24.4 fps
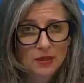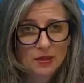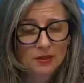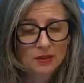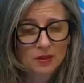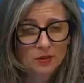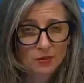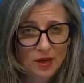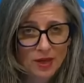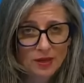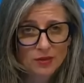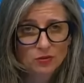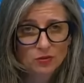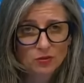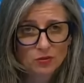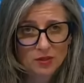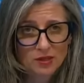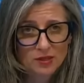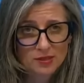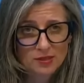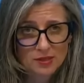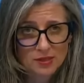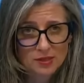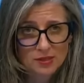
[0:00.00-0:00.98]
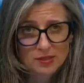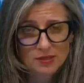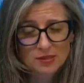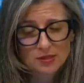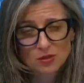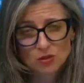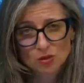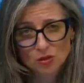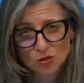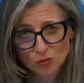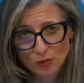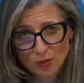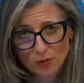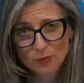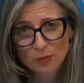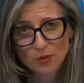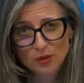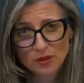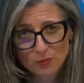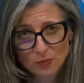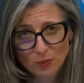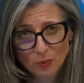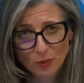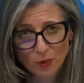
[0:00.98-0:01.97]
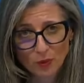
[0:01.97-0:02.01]
The right to resist is to a
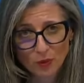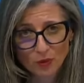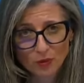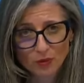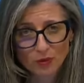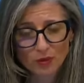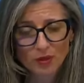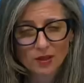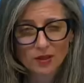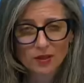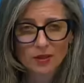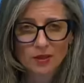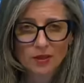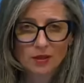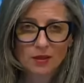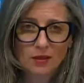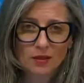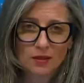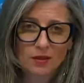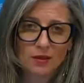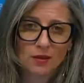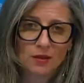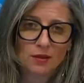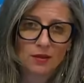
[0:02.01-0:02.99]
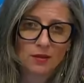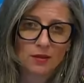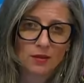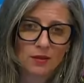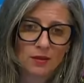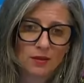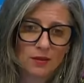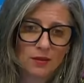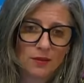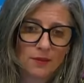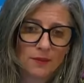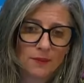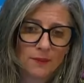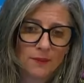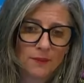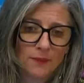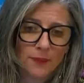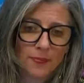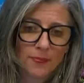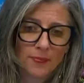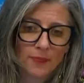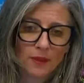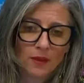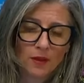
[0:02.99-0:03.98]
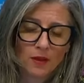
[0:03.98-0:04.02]
people
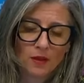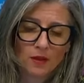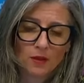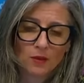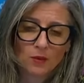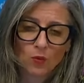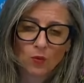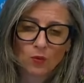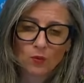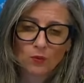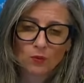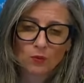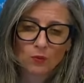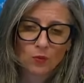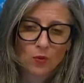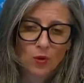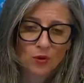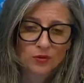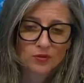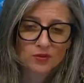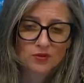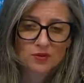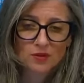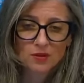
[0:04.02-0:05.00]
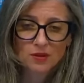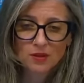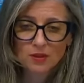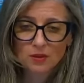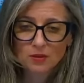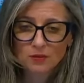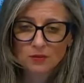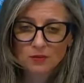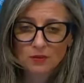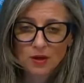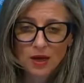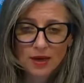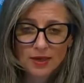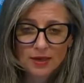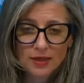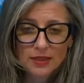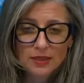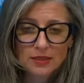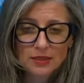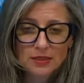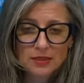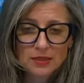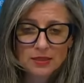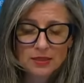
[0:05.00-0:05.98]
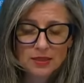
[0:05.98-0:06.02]
what the
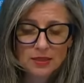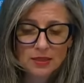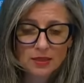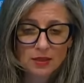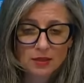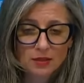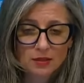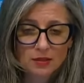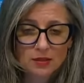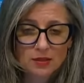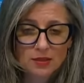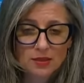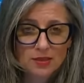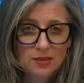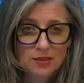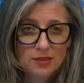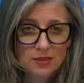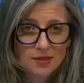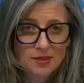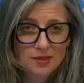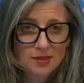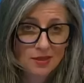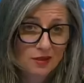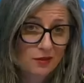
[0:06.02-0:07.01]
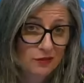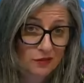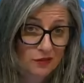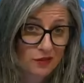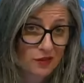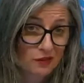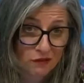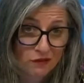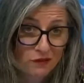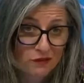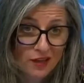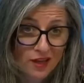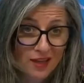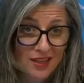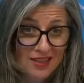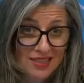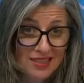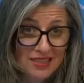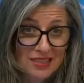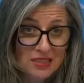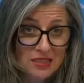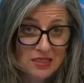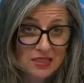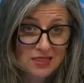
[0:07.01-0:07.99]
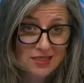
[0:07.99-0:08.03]
right to
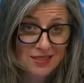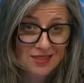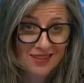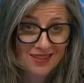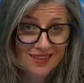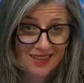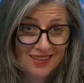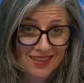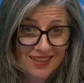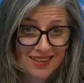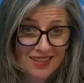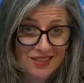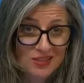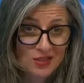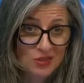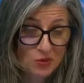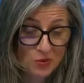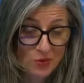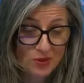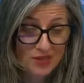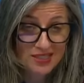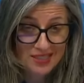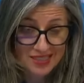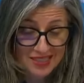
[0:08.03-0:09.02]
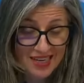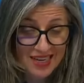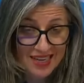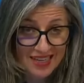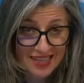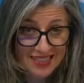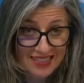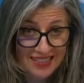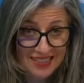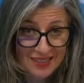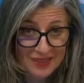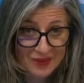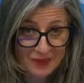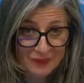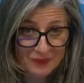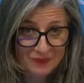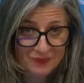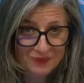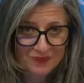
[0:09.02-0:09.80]
self-defense is to a state.